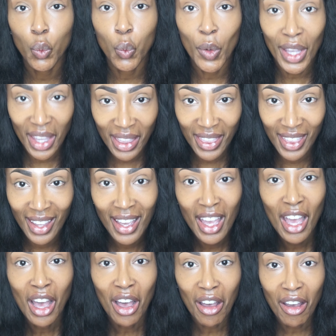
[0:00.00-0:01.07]
width
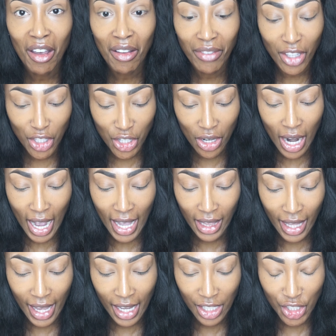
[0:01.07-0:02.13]
of your
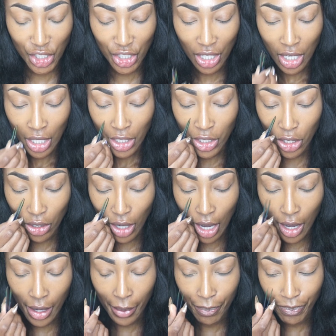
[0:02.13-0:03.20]
eyelash, your
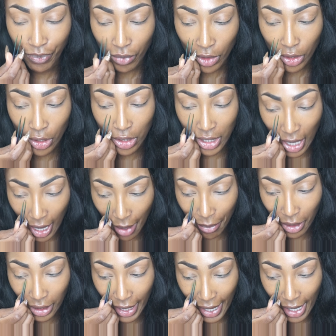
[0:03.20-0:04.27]

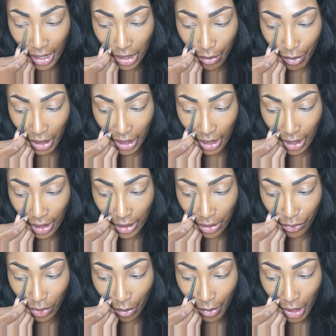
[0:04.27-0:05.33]
top lash, because
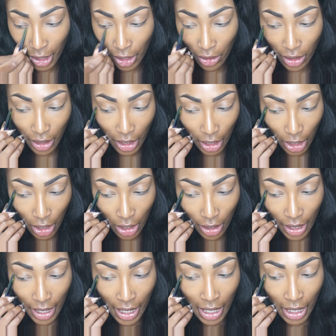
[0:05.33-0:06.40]
from here to
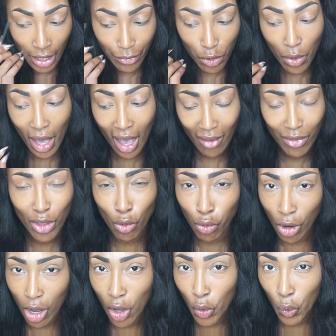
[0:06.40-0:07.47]
here, if you have the
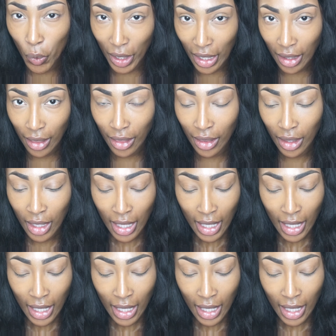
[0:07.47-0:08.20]
wrong width,